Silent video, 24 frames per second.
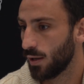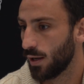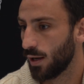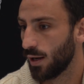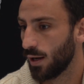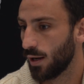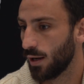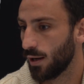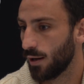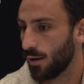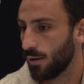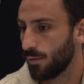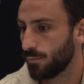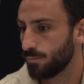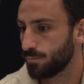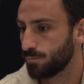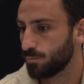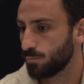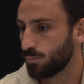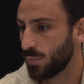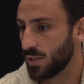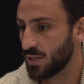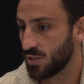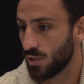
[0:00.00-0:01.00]

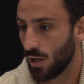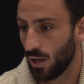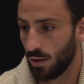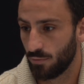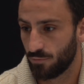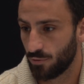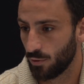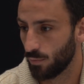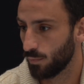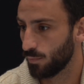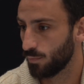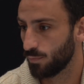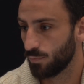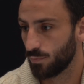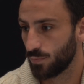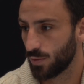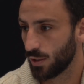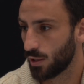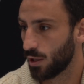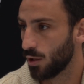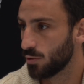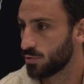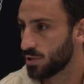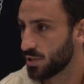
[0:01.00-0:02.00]
um, been taught from
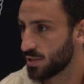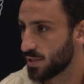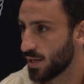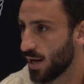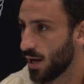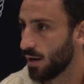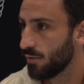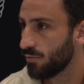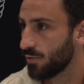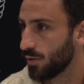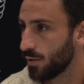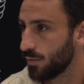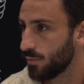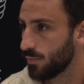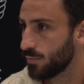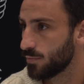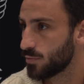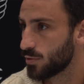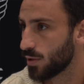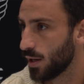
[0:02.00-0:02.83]
the coaching staff and